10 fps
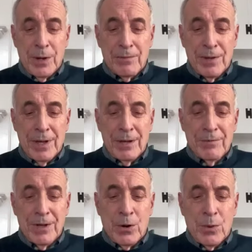can inflate,
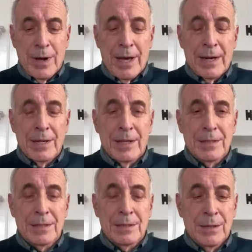inflate our way out of
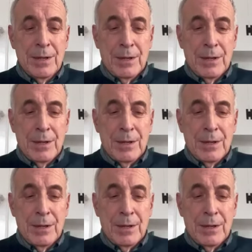this